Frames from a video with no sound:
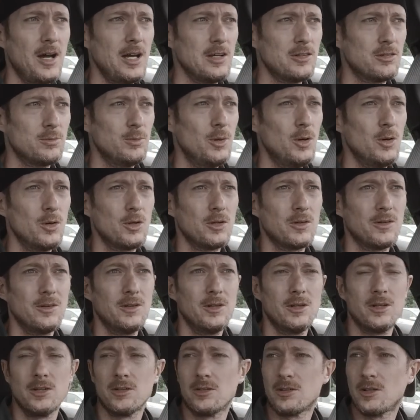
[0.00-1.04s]
I smoke,
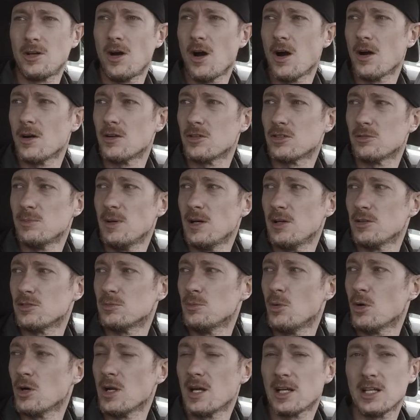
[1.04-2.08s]
the car smells
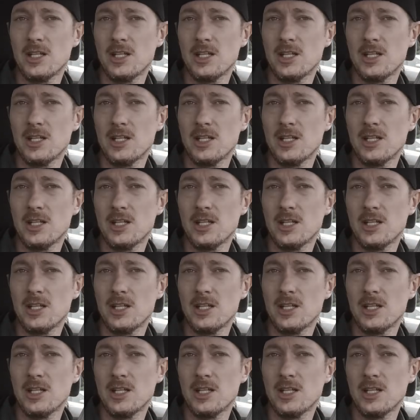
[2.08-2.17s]
more like a